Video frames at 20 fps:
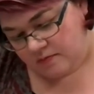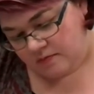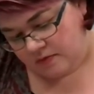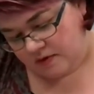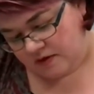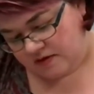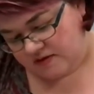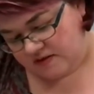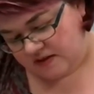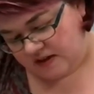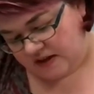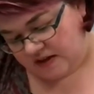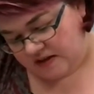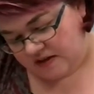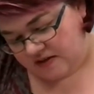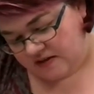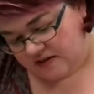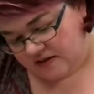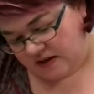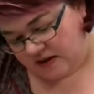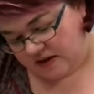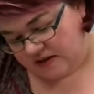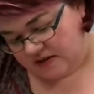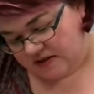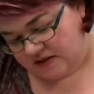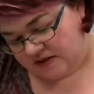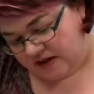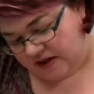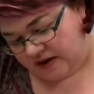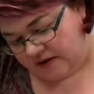Looks like it decided
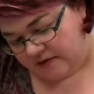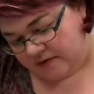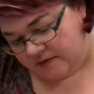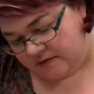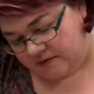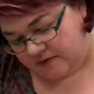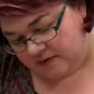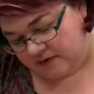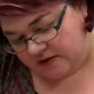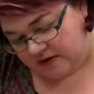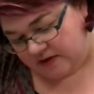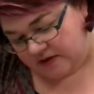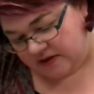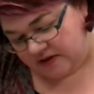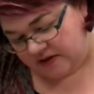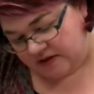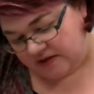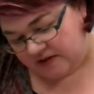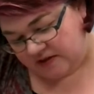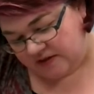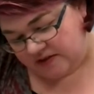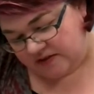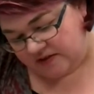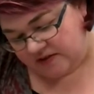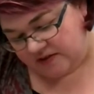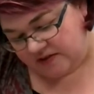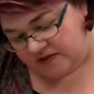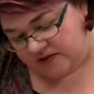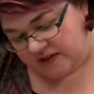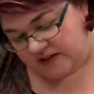to tear.
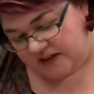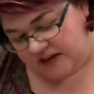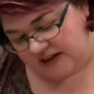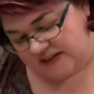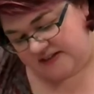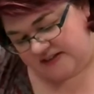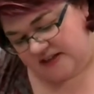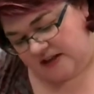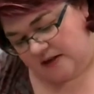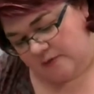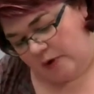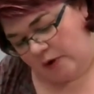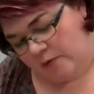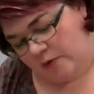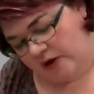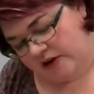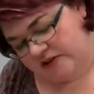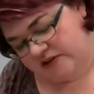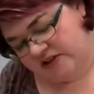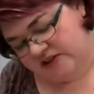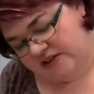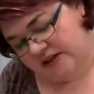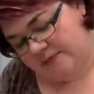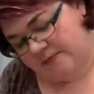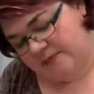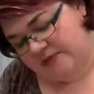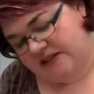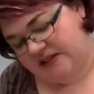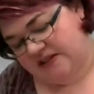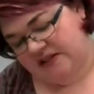The nice thing about washi
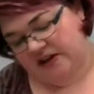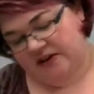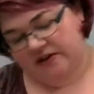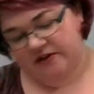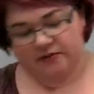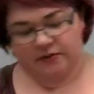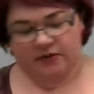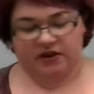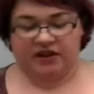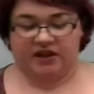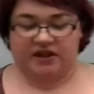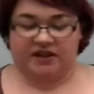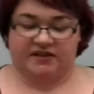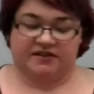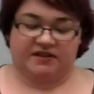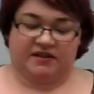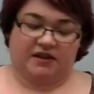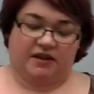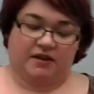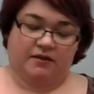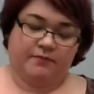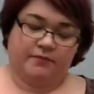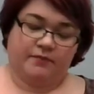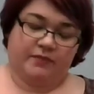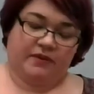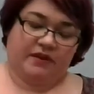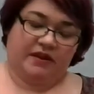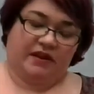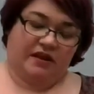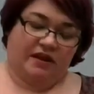tape is it tears really easily.
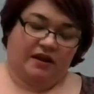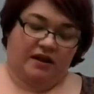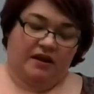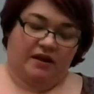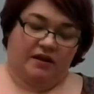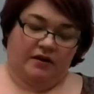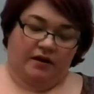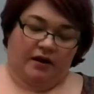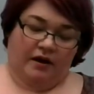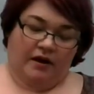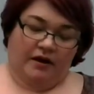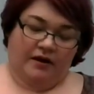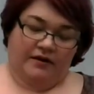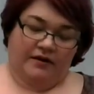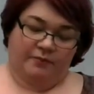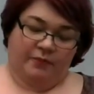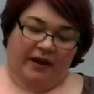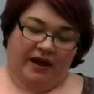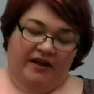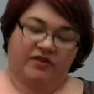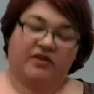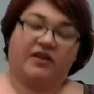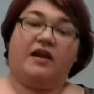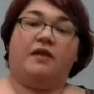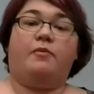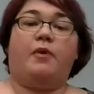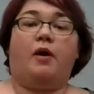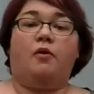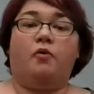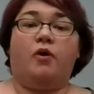The bad thing
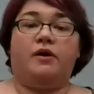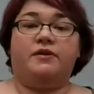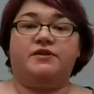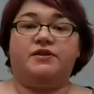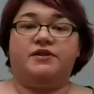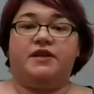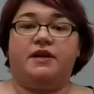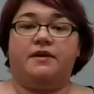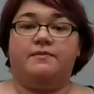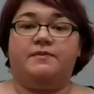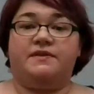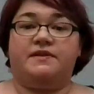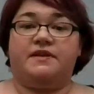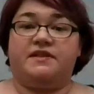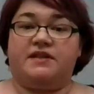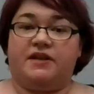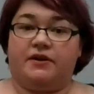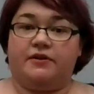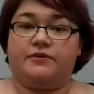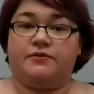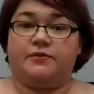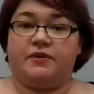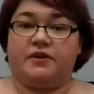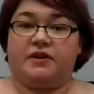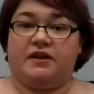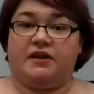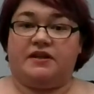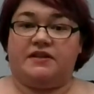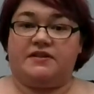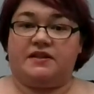about washi tape is it tears
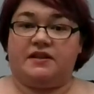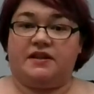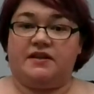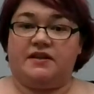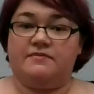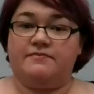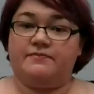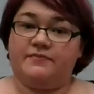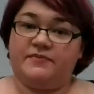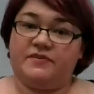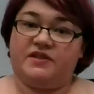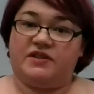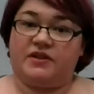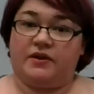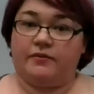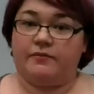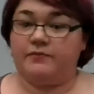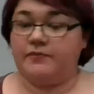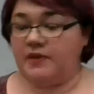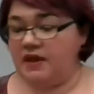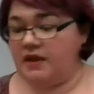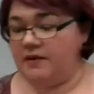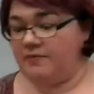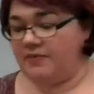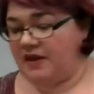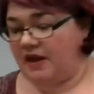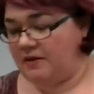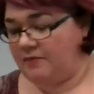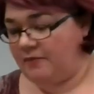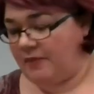really easily. So keep
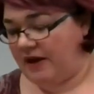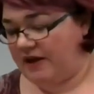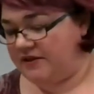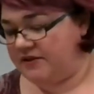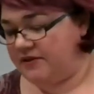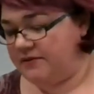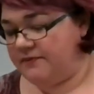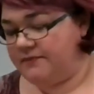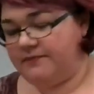that in mind.